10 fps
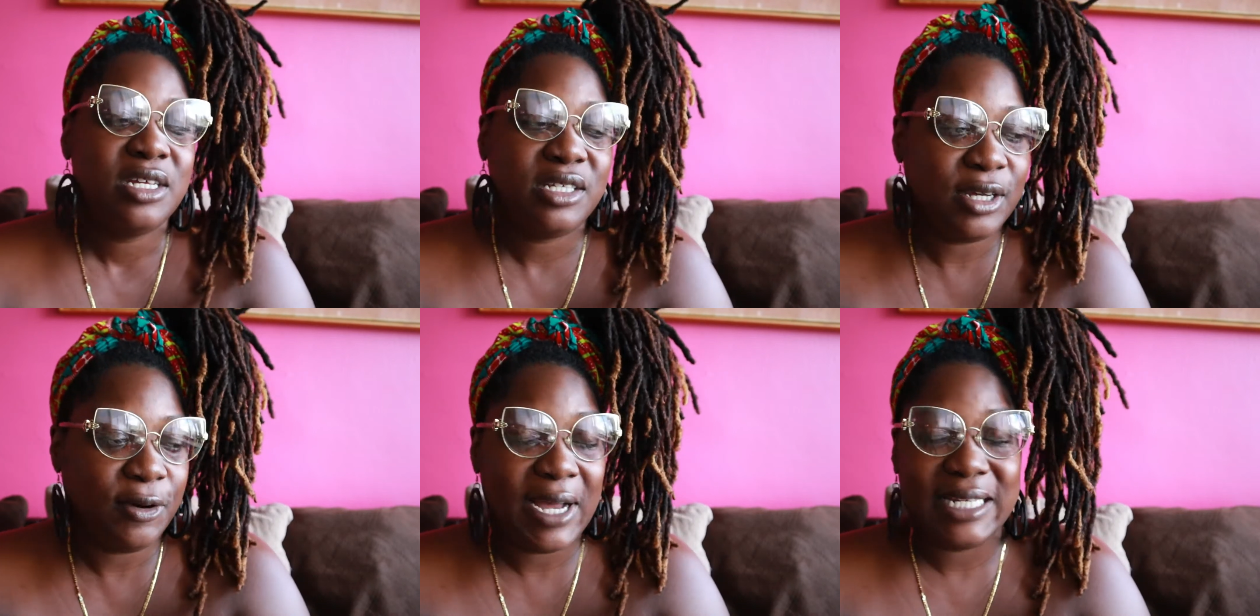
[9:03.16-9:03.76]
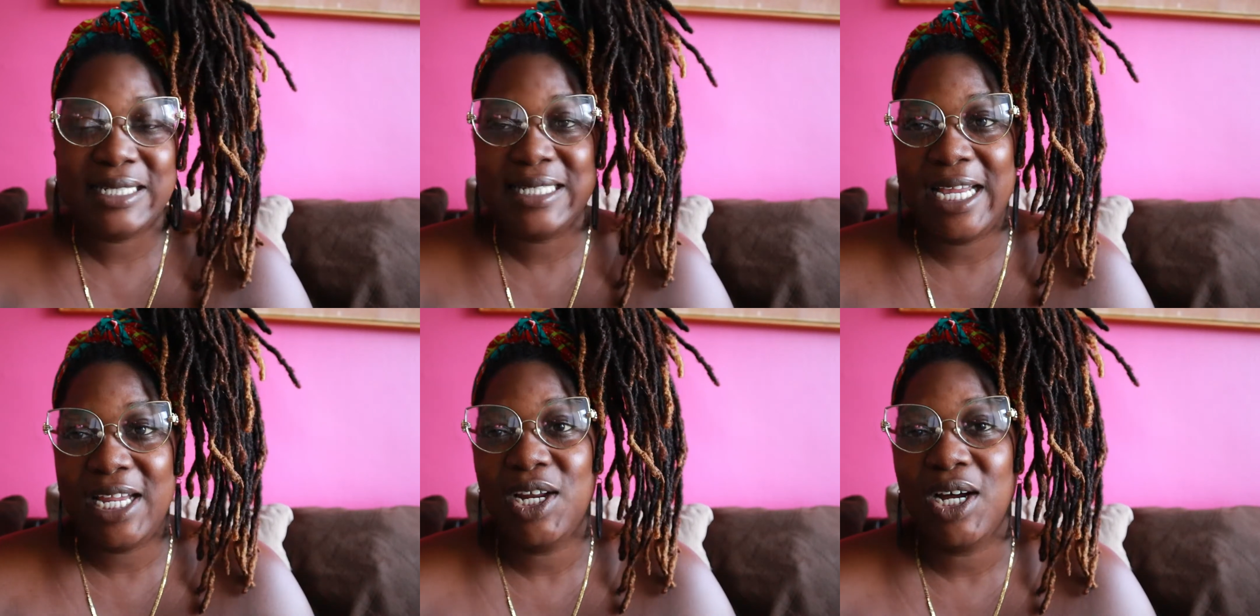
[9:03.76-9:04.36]
So I
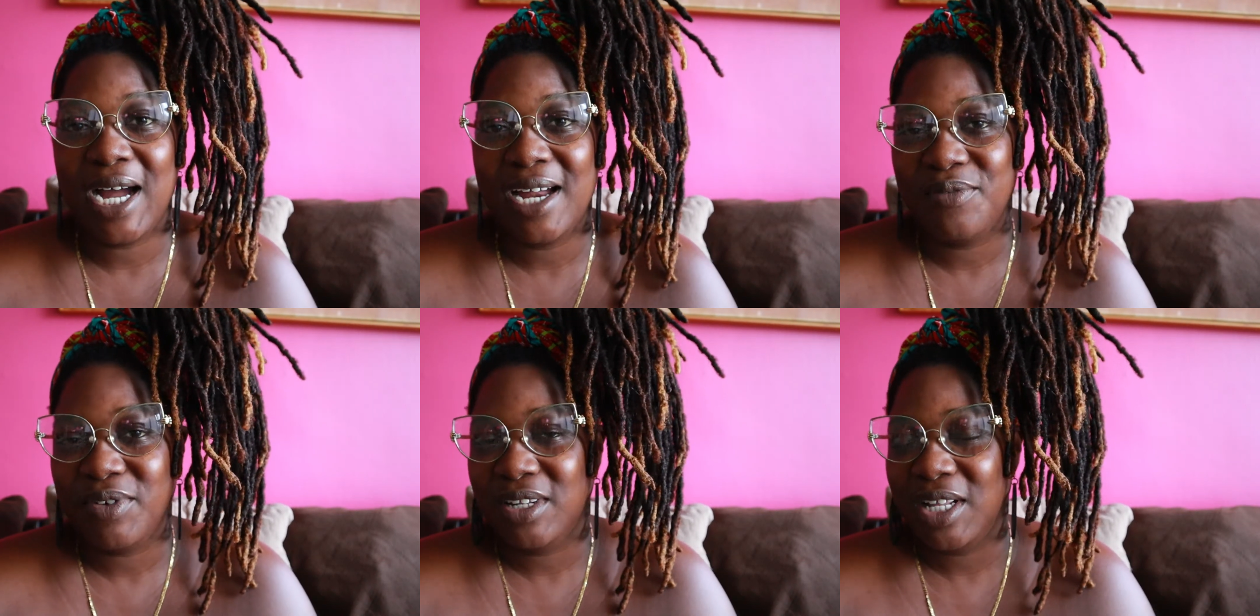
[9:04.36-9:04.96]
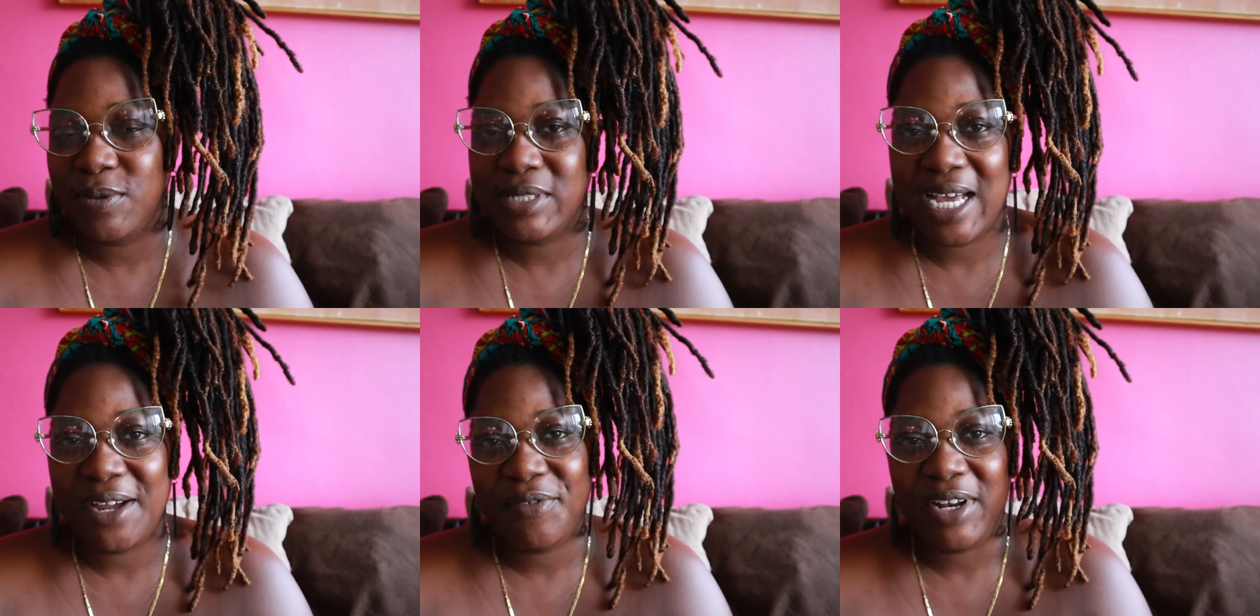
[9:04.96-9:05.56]
stayed kind of on the liquid
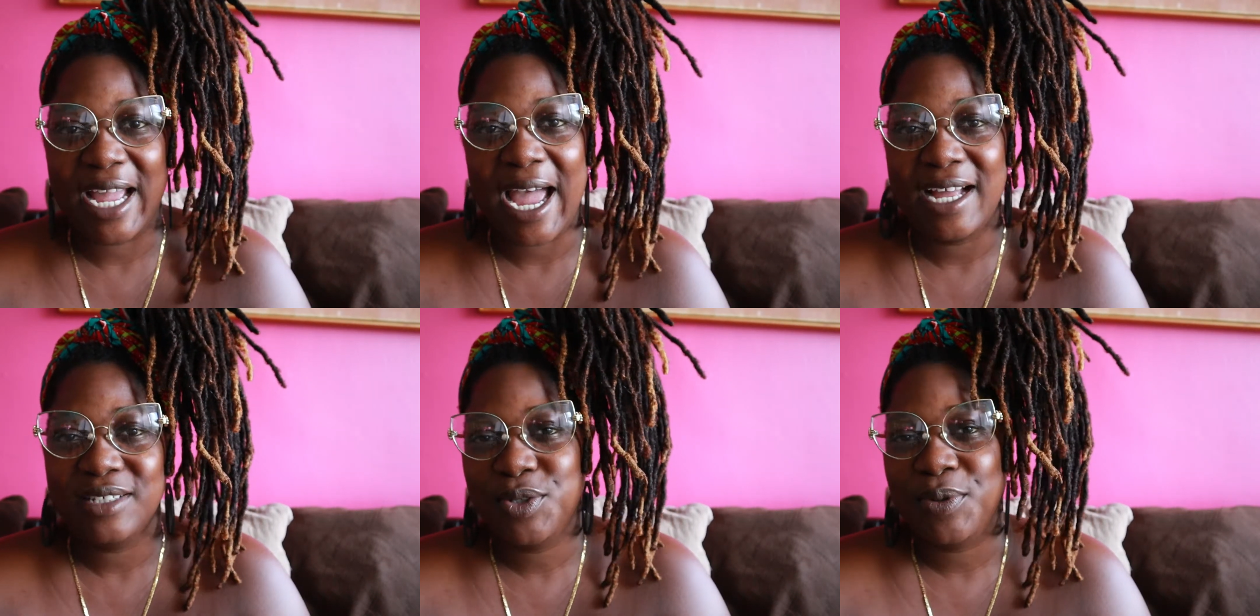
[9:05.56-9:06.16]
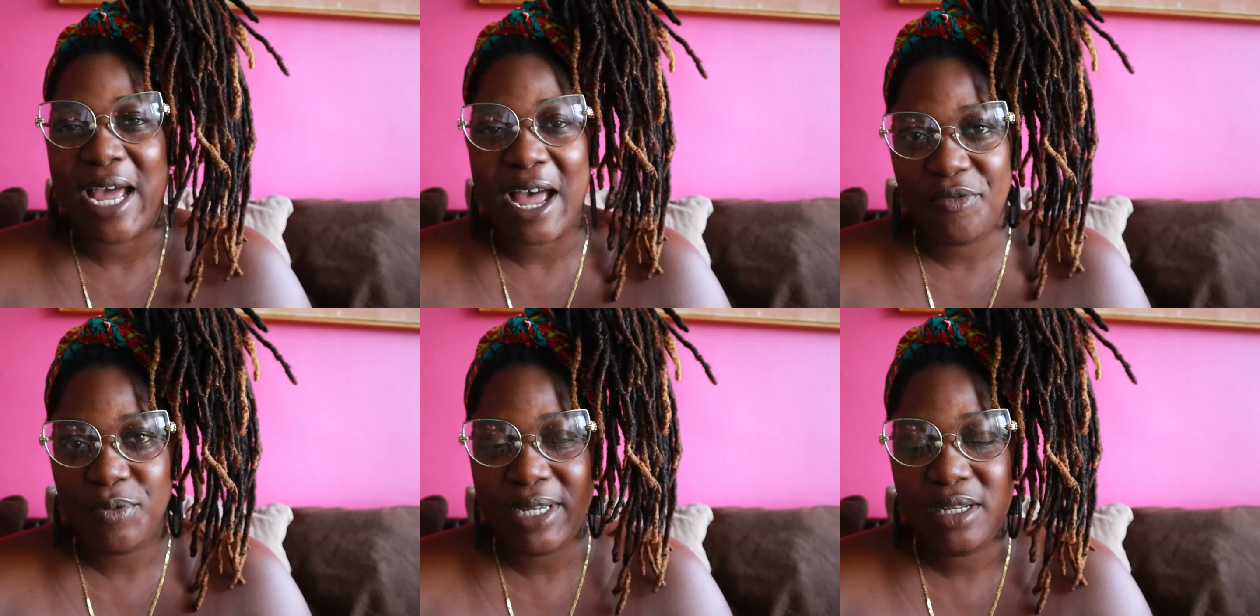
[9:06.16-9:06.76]
diet for like
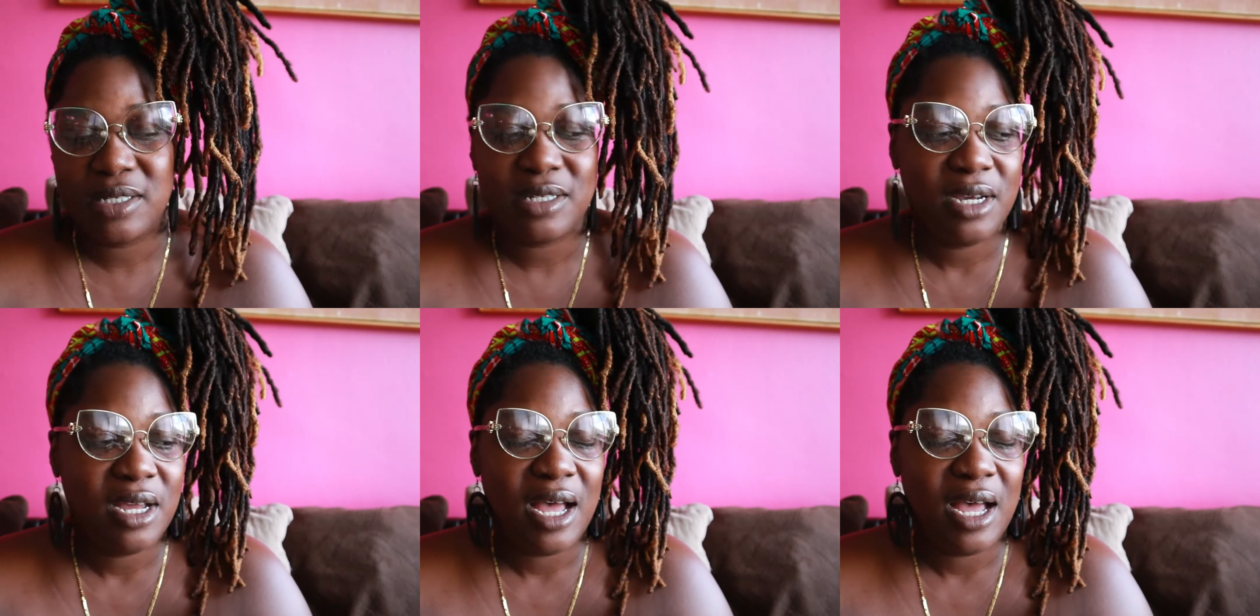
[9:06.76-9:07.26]
2.5 weeks.